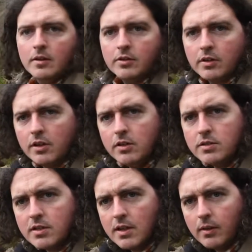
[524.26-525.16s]
So I'm going to use
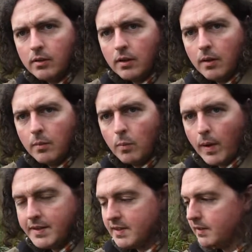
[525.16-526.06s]
this little
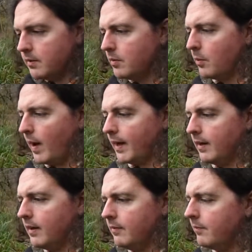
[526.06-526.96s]
weighted waggler,